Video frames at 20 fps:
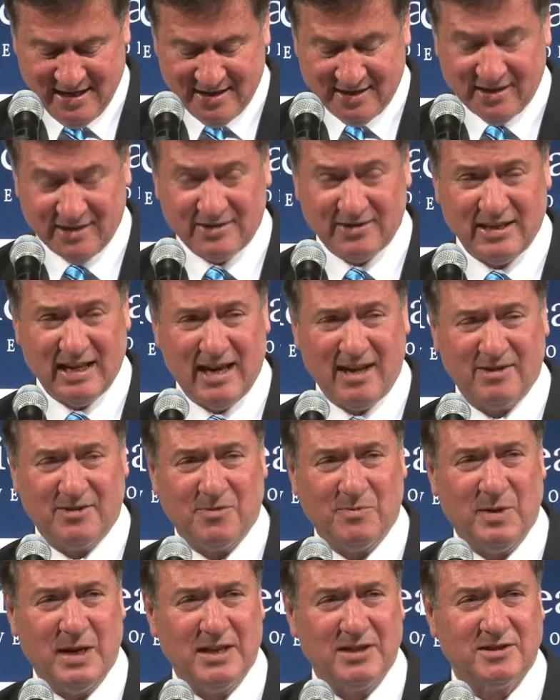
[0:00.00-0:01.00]
The
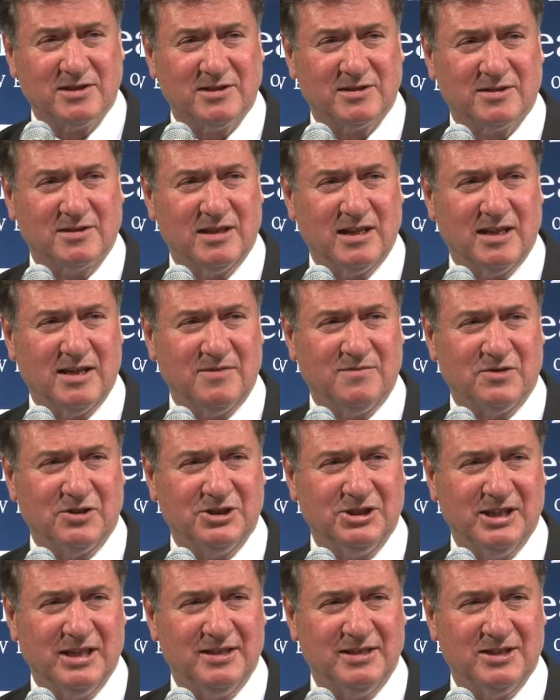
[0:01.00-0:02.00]
Southwest
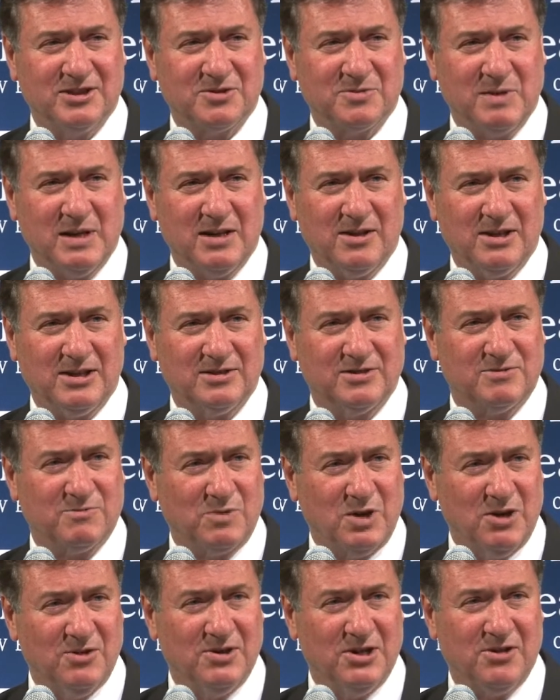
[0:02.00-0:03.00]
Virginia, as well as
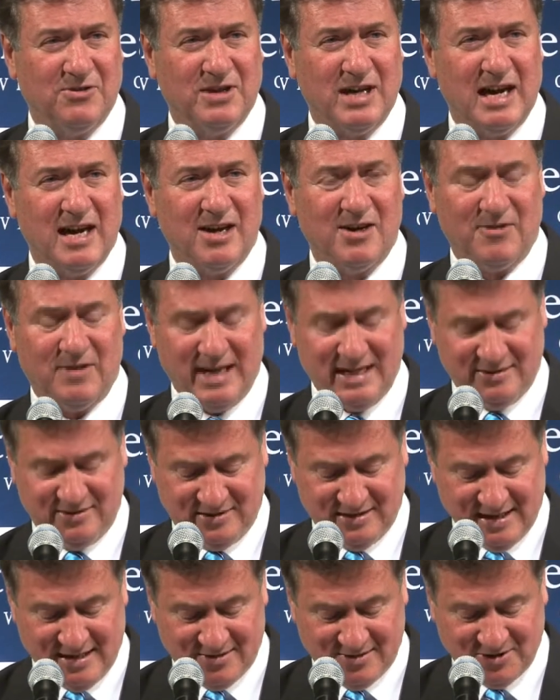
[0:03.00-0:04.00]
Roanoke Higher Ed
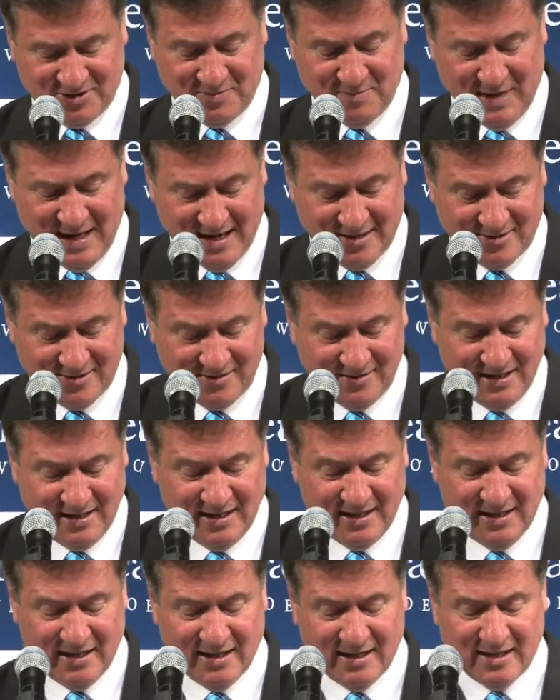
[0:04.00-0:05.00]
centers matter.
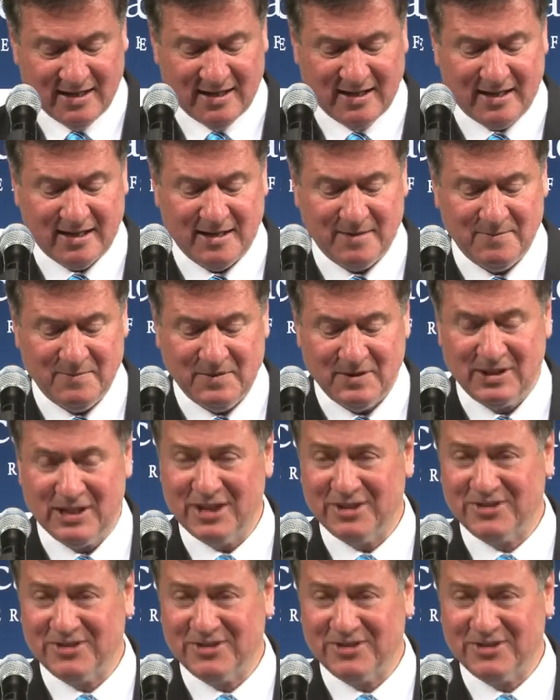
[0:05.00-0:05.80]
What